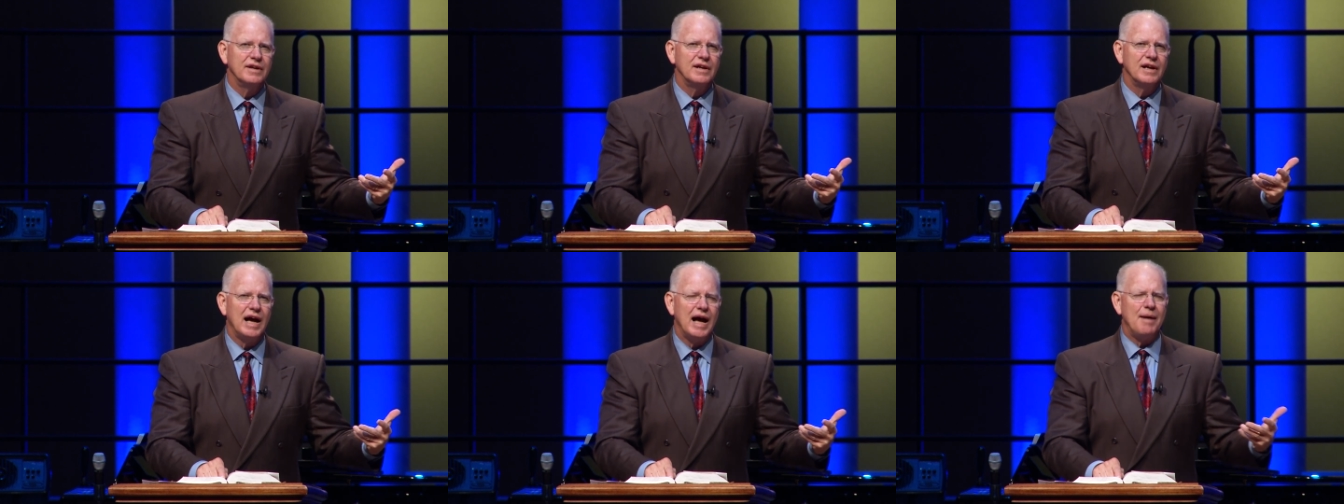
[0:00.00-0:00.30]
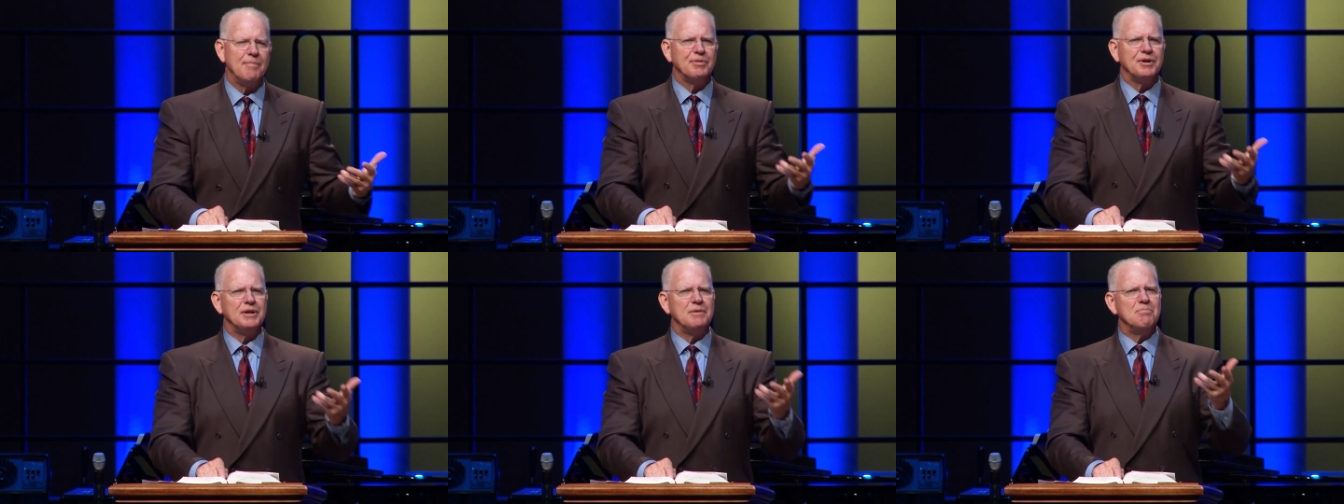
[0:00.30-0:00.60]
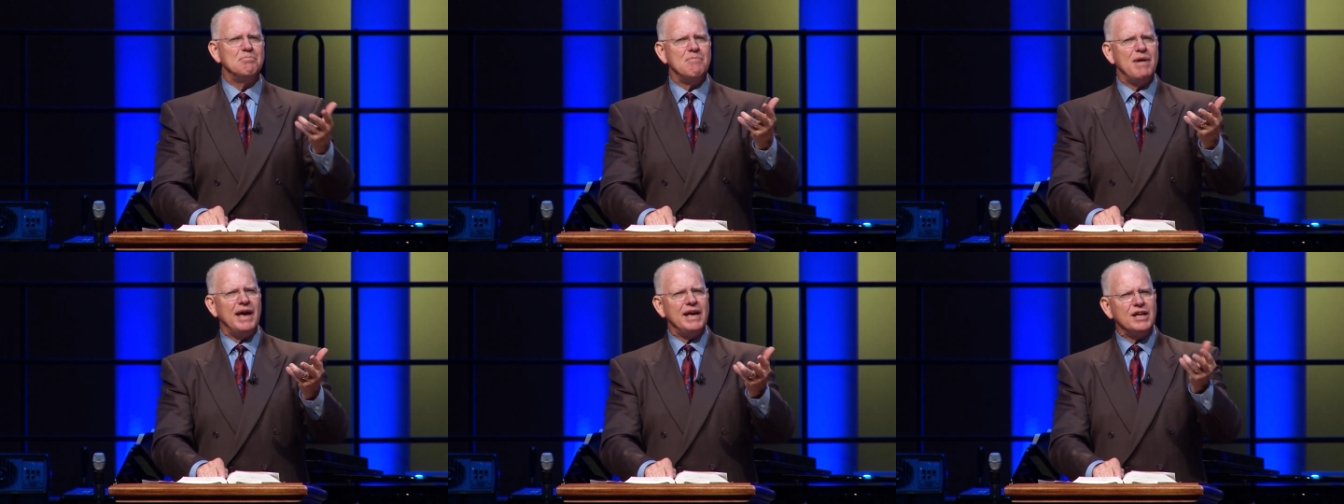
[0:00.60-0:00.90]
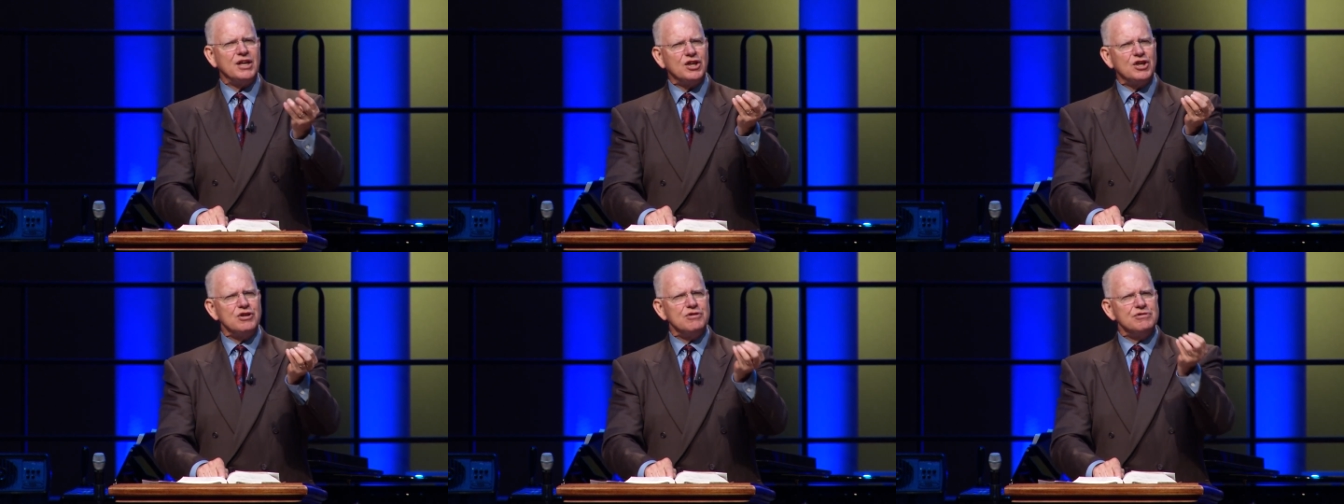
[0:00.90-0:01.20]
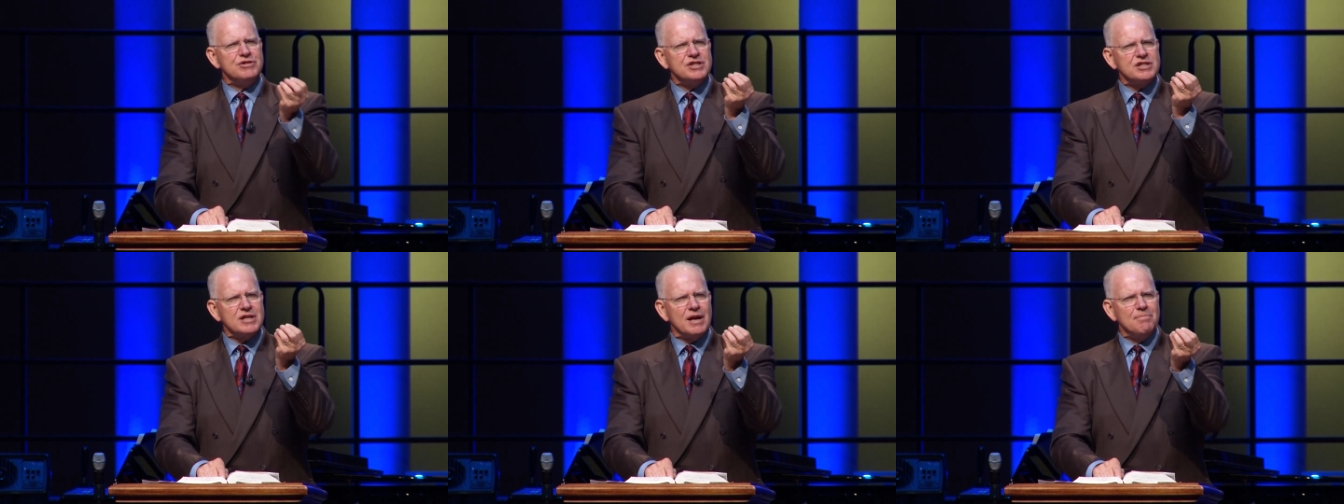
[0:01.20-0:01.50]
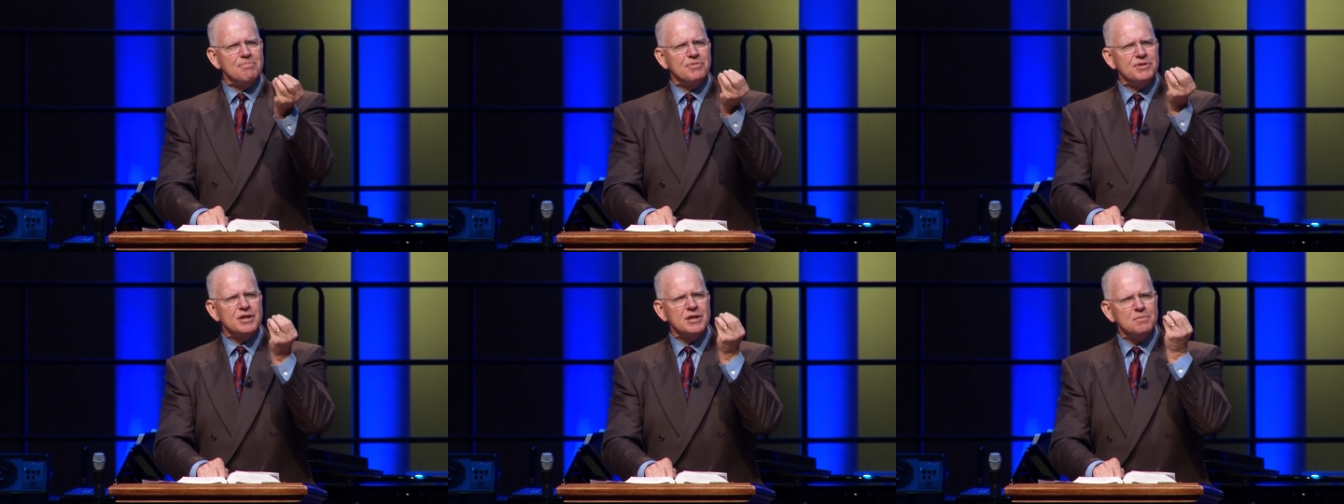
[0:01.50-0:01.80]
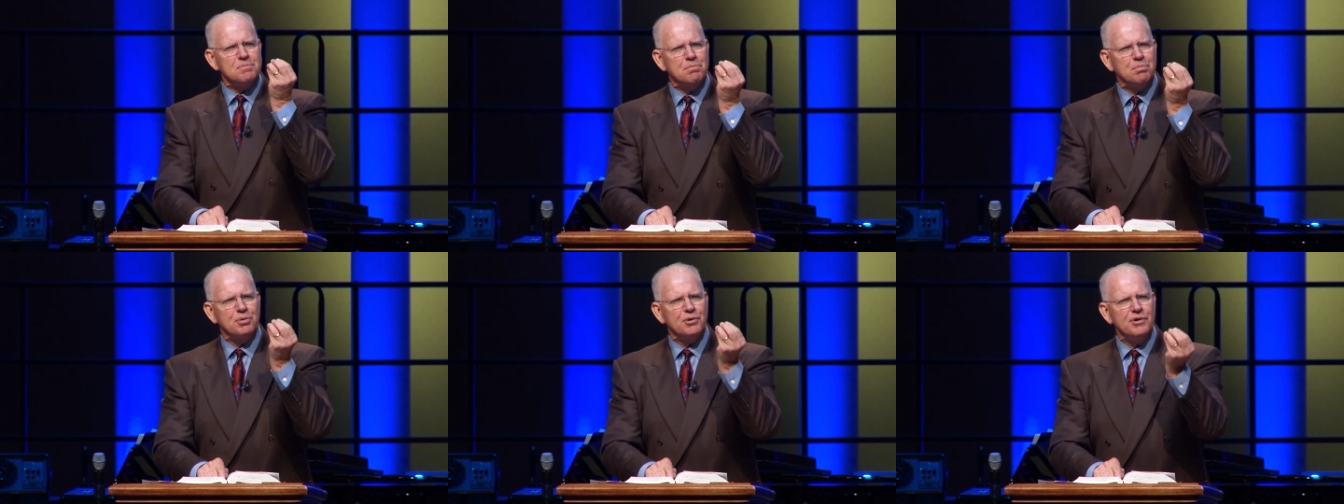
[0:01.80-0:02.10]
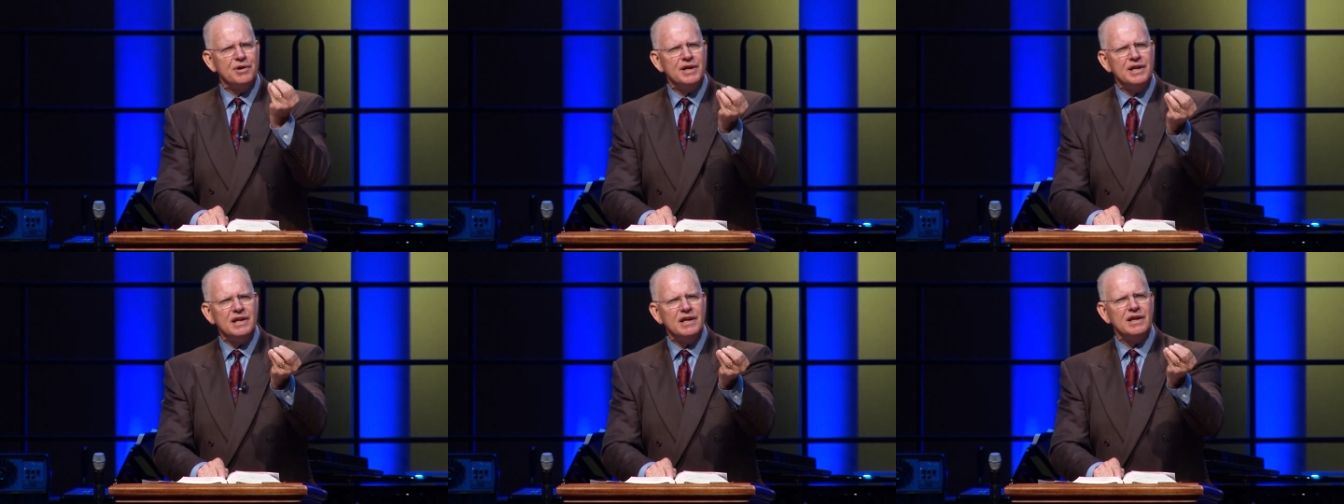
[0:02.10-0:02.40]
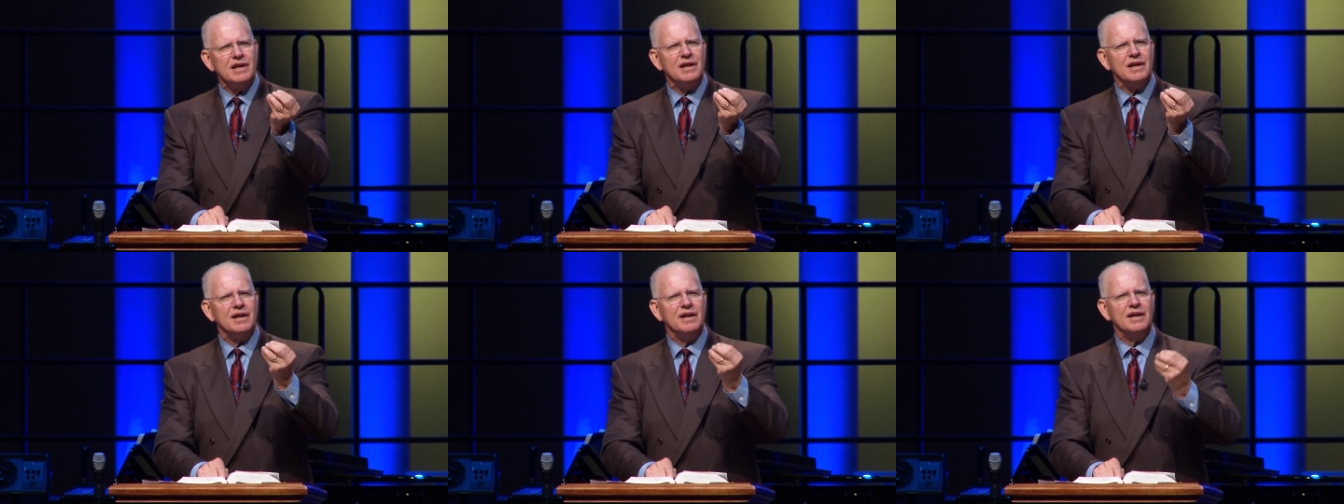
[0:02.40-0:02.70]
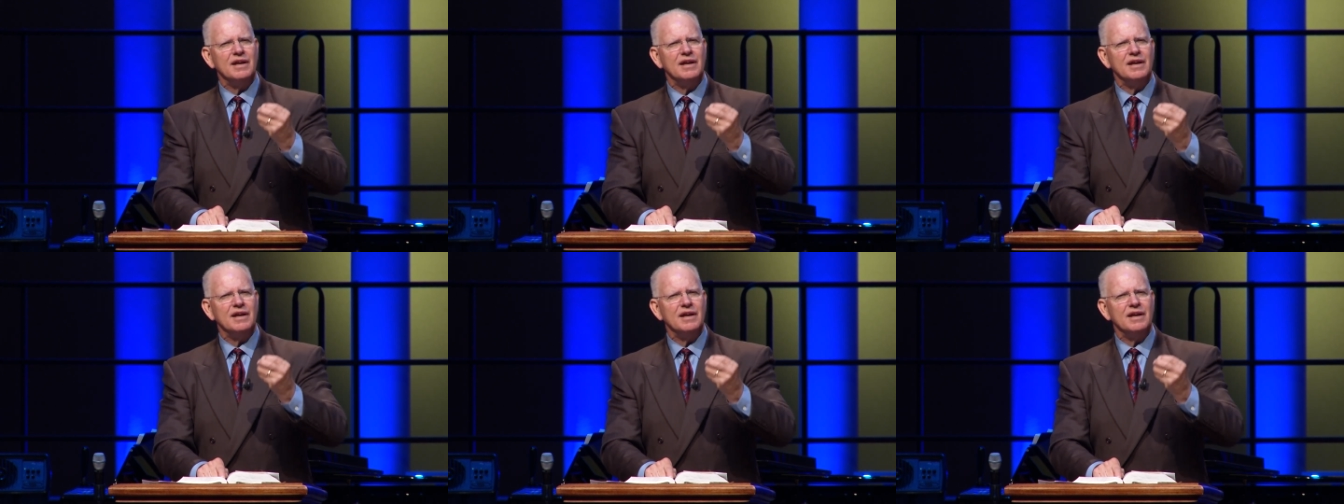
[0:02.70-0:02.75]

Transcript: I'm going to make you something pretty.